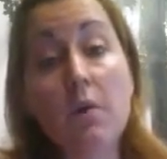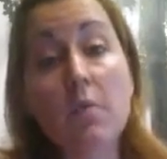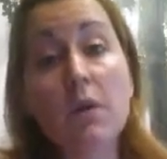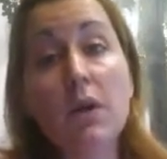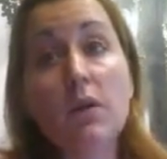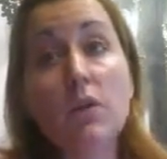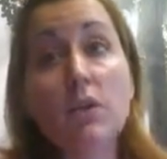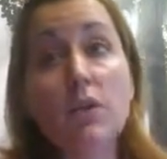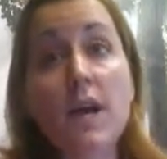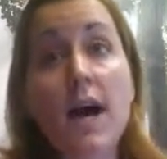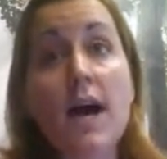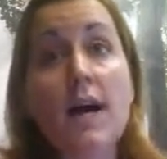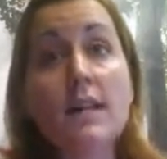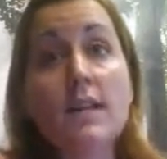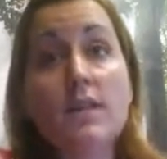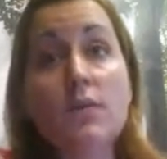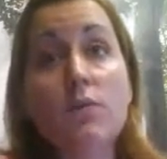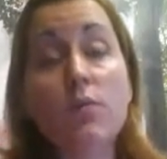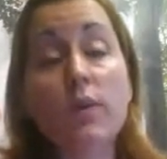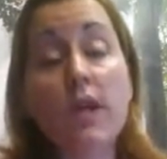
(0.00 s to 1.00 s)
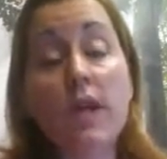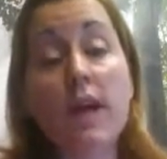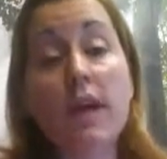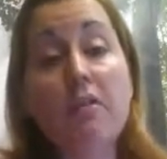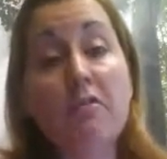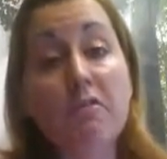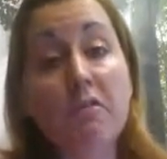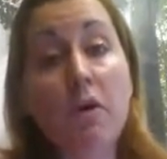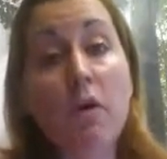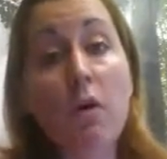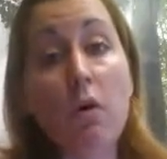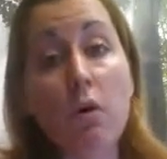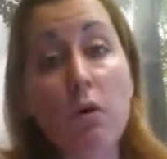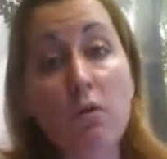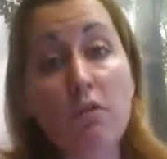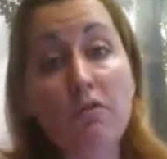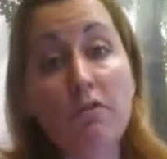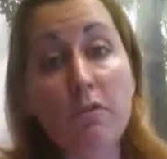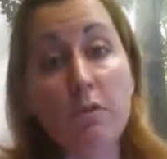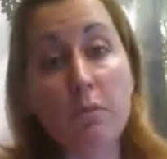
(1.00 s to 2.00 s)
Because as we
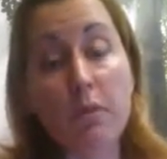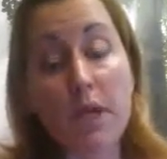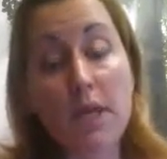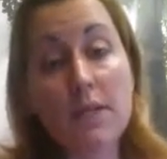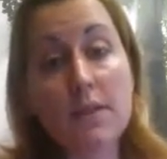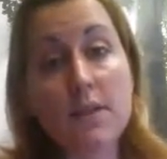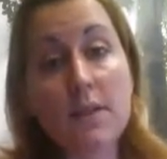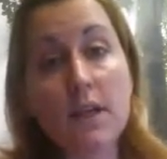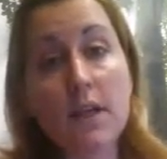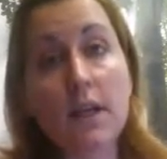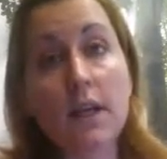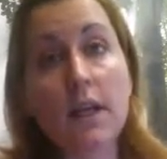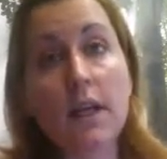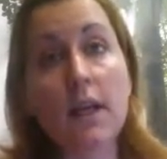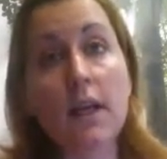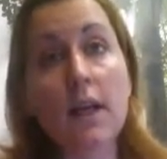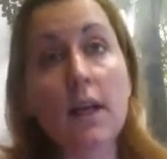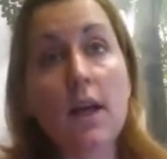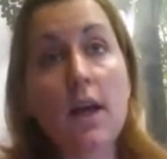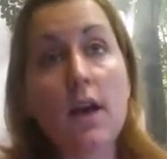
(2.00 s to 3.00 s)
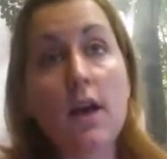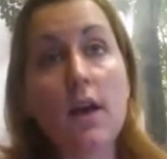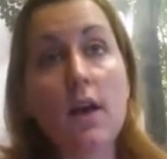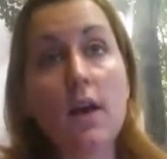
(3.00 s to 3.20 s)
evolve, basically,